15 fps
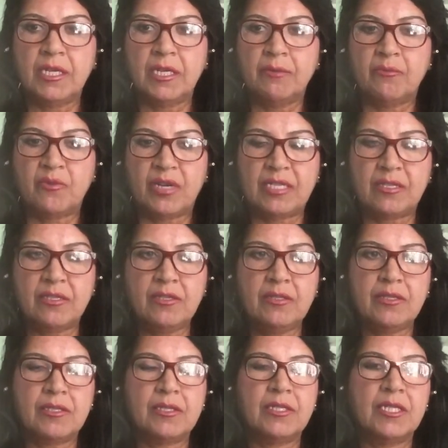presence
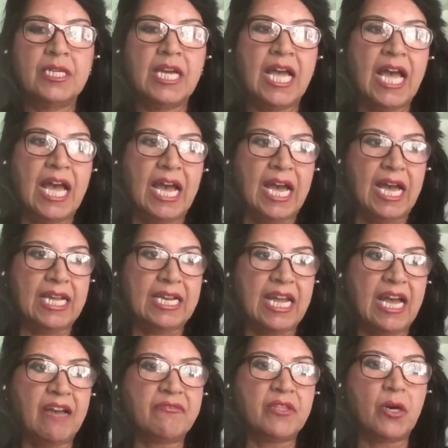and
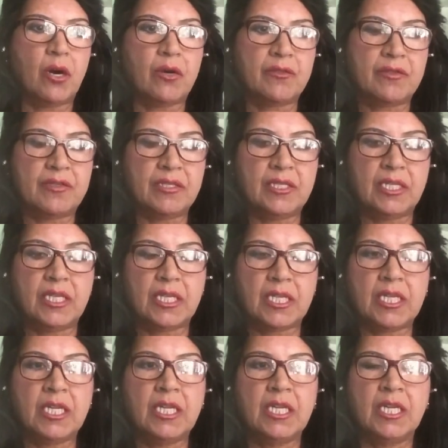have the authentic
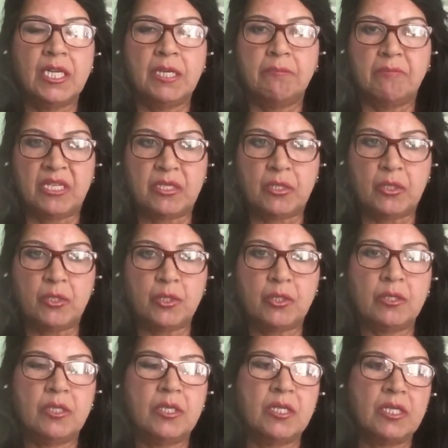message
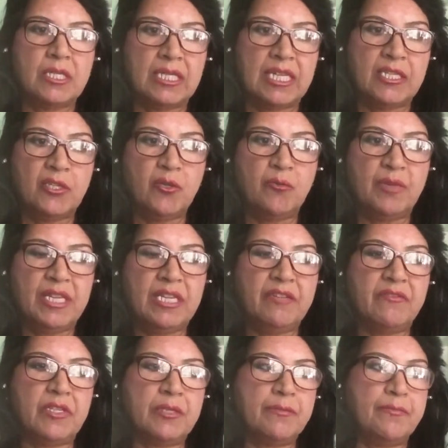that you believe in.
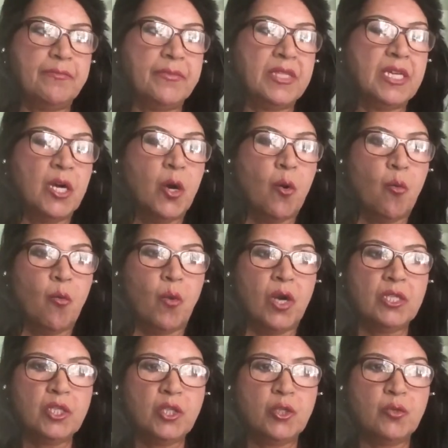
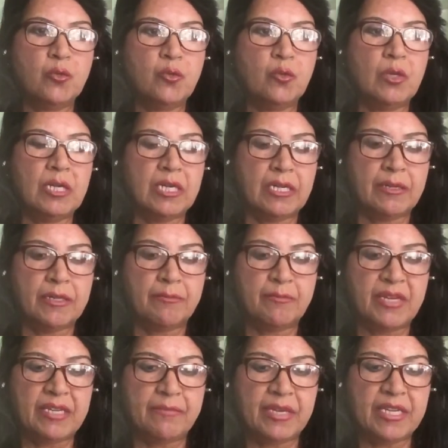Once you
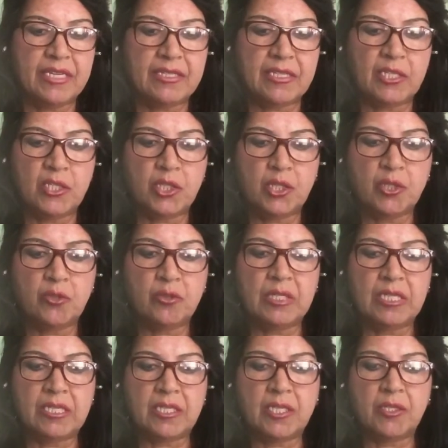pay attention to
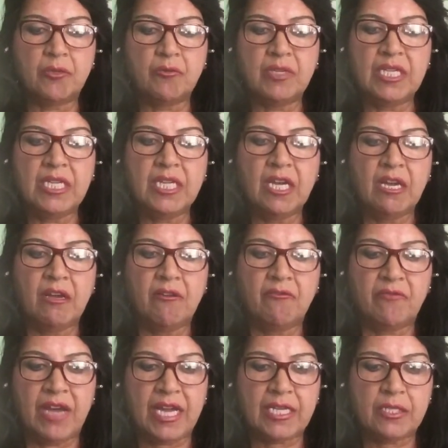these three
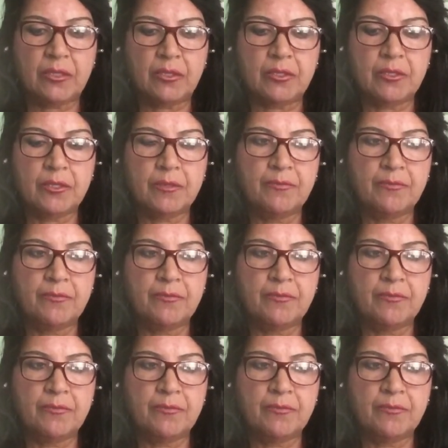factors,